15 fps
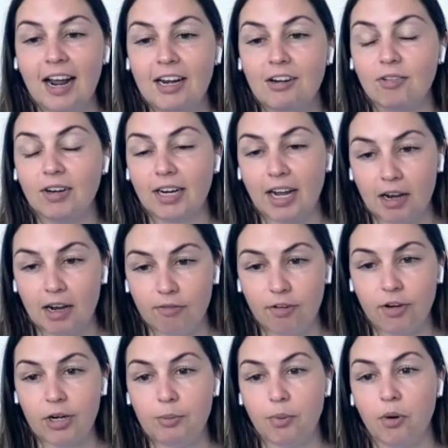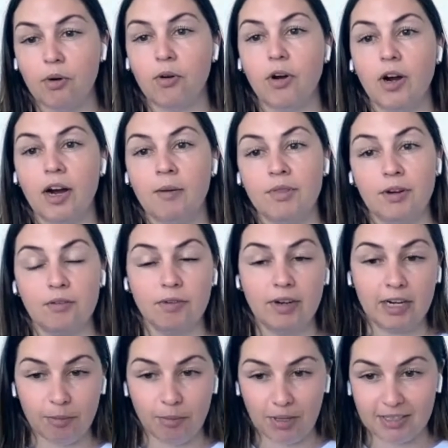a recovery program that a
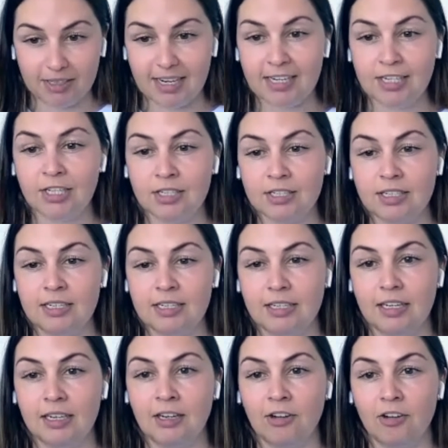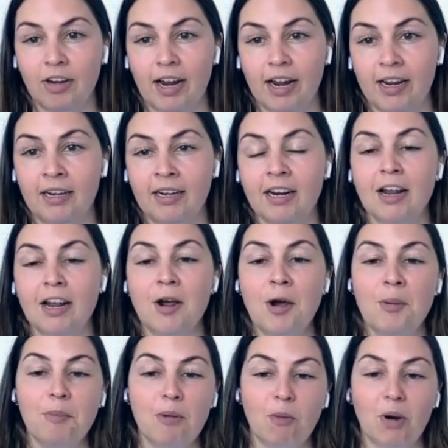rehabilitation center can create.
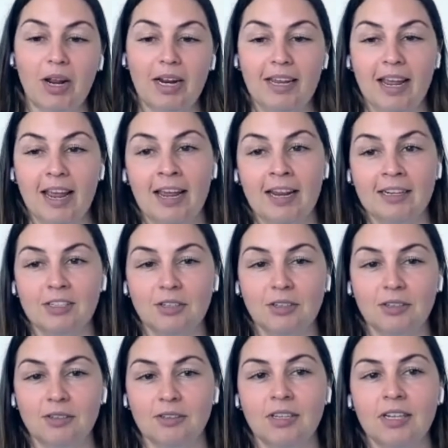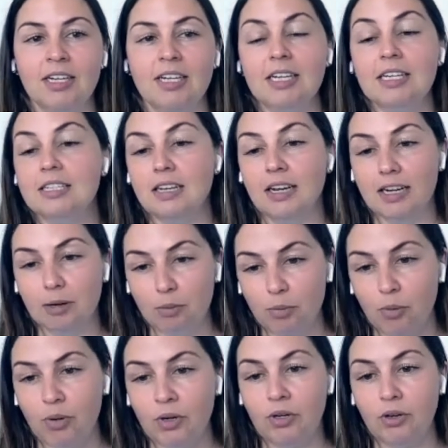But what I can do is I can
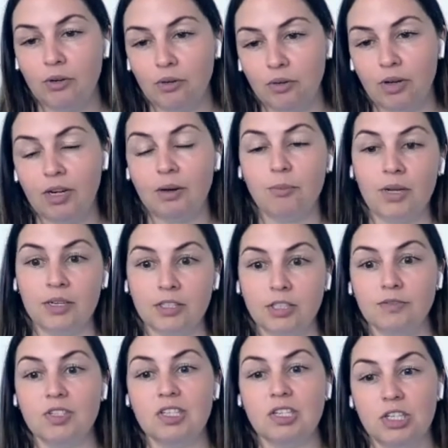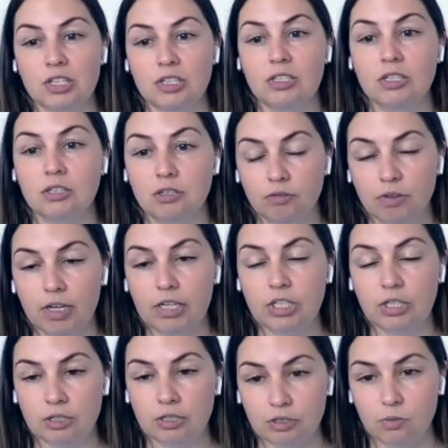point you in a bunch of suggested
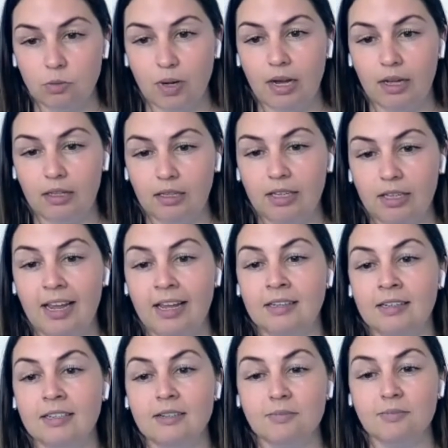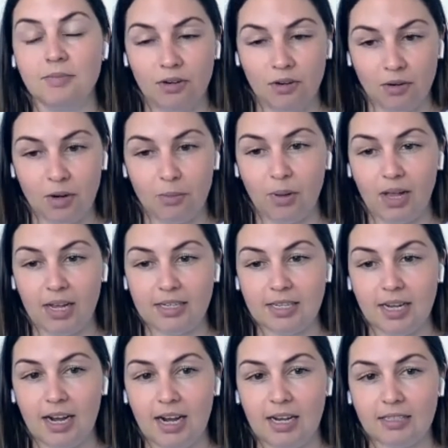directions as well, and, you know, apply
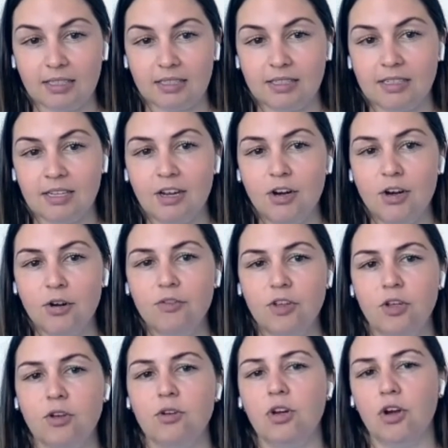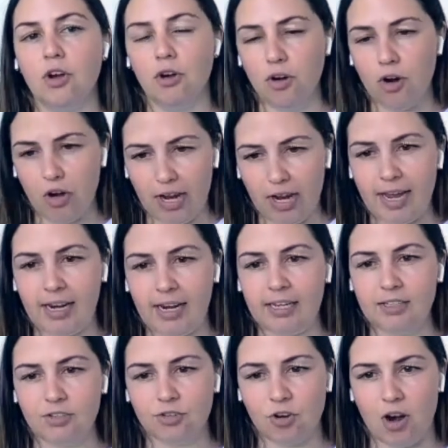tasks for you to go, okay,
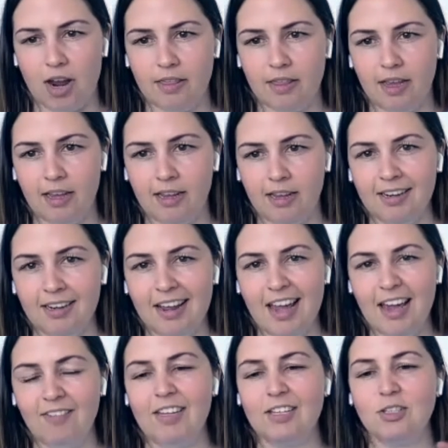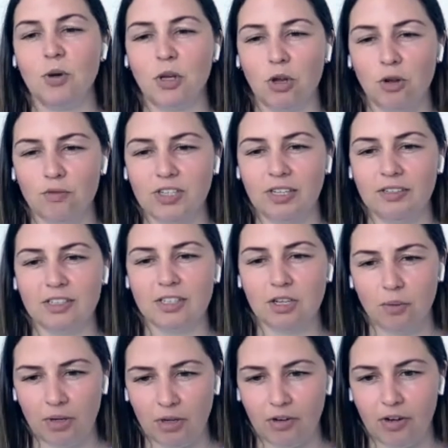let's try that. And that's what you've done
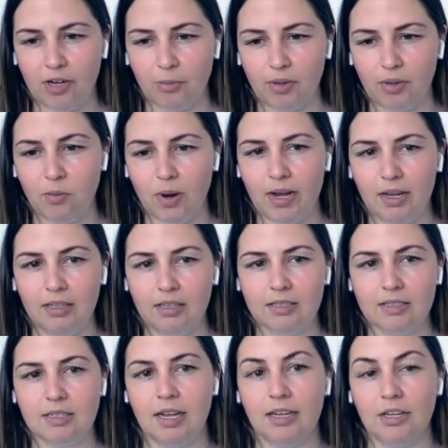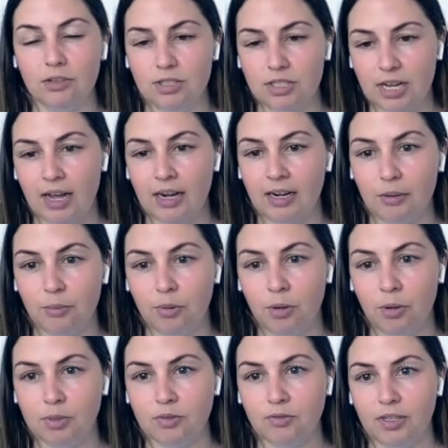so incredibly well. It's like you started at
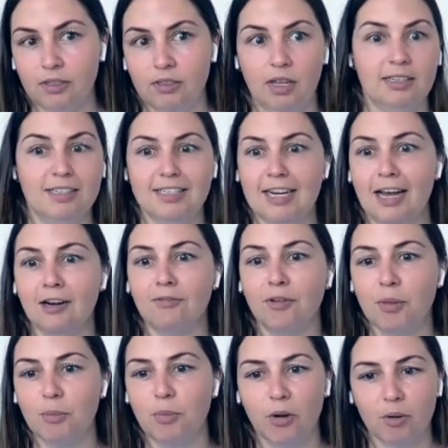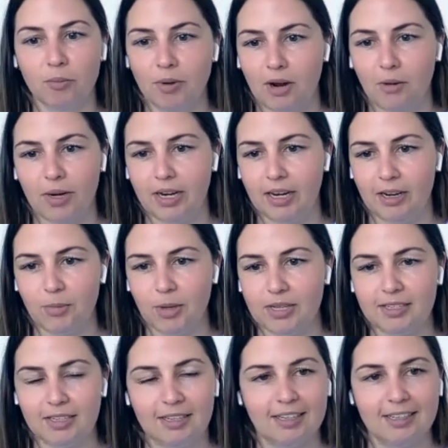Purposefully, like started from the bottom, now we're here,
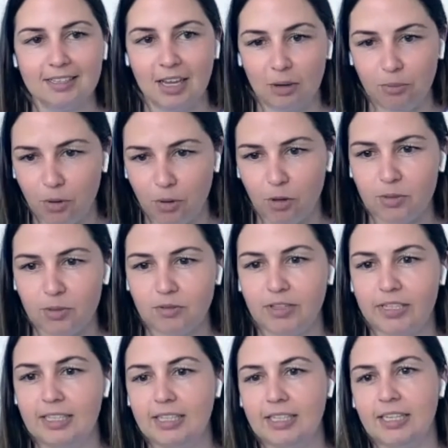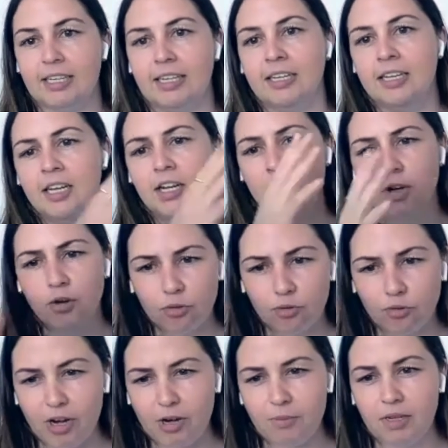basically. It's like Purposefully Clear,
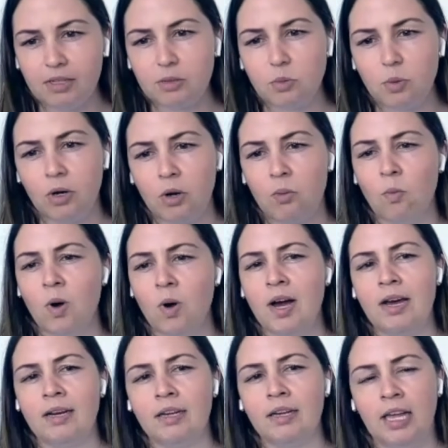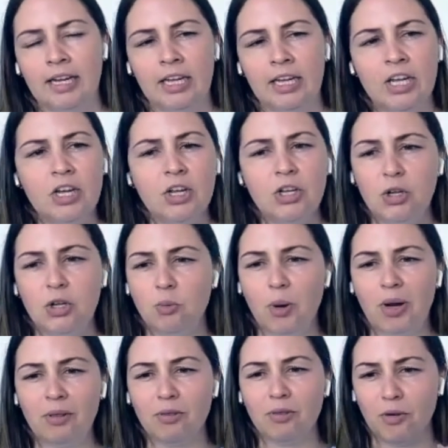3 months one-on-one, like you
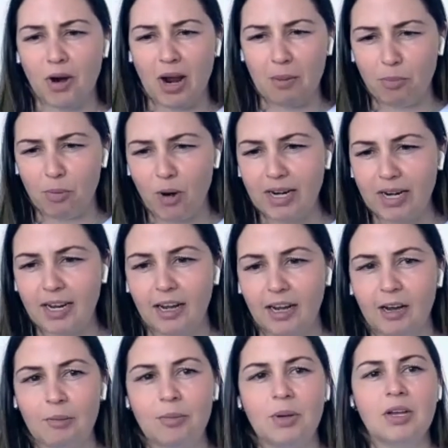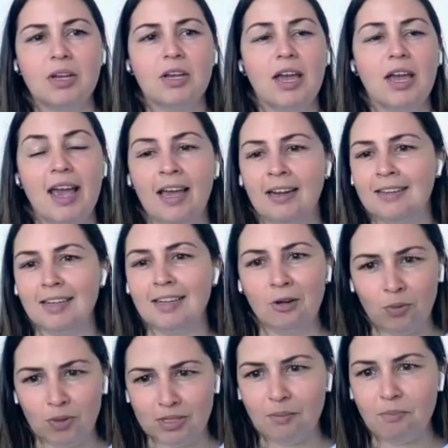went through a breakup, and
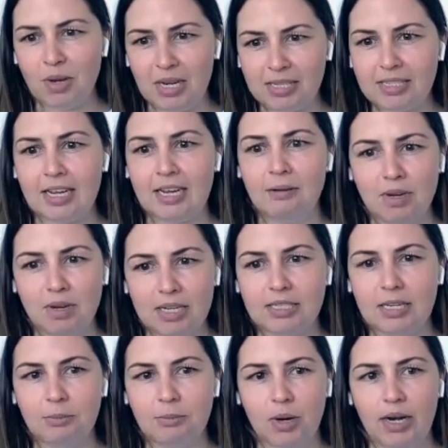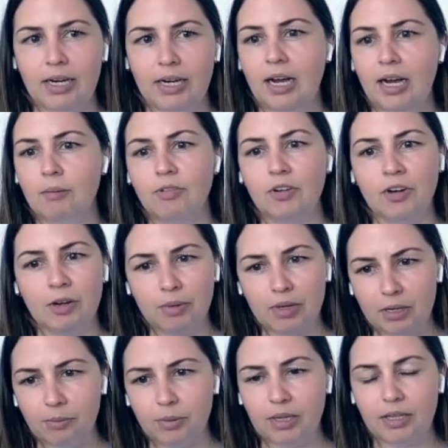it was a messy breakup, very
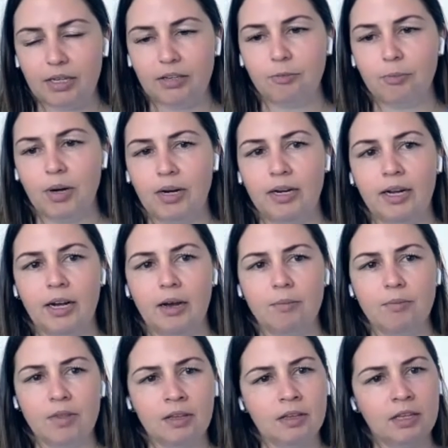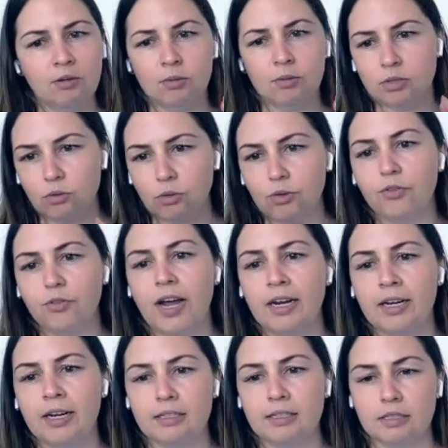manipulative breakup. Then there was all the
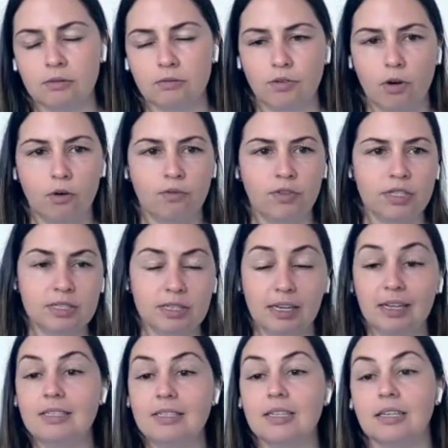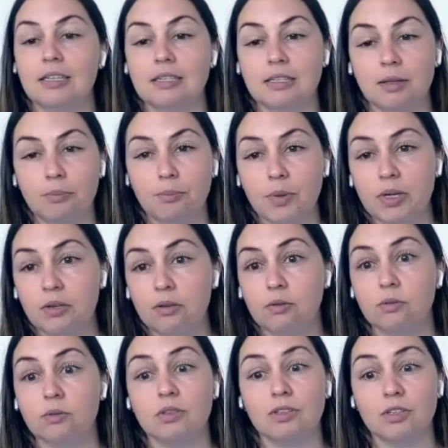finances involved, the solicitors, the
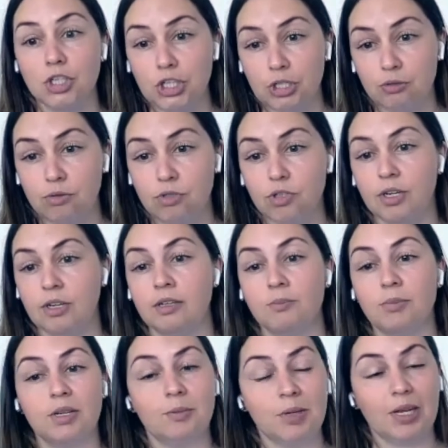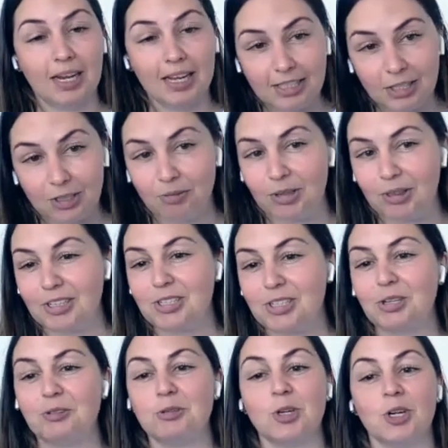bills, the children, the manipulation with the
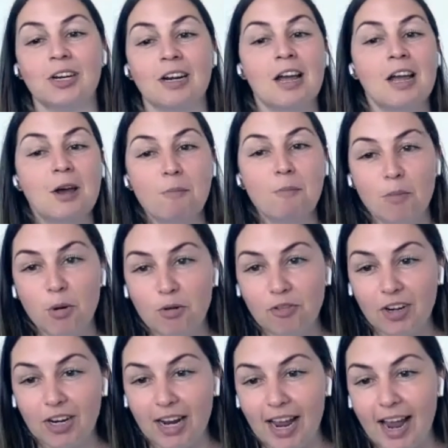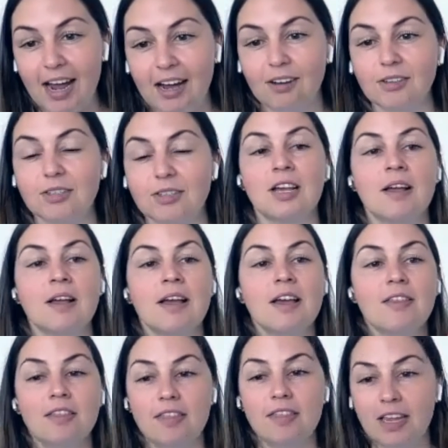children, moving house.
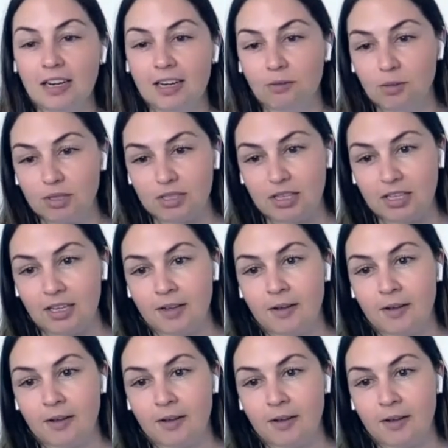Then it was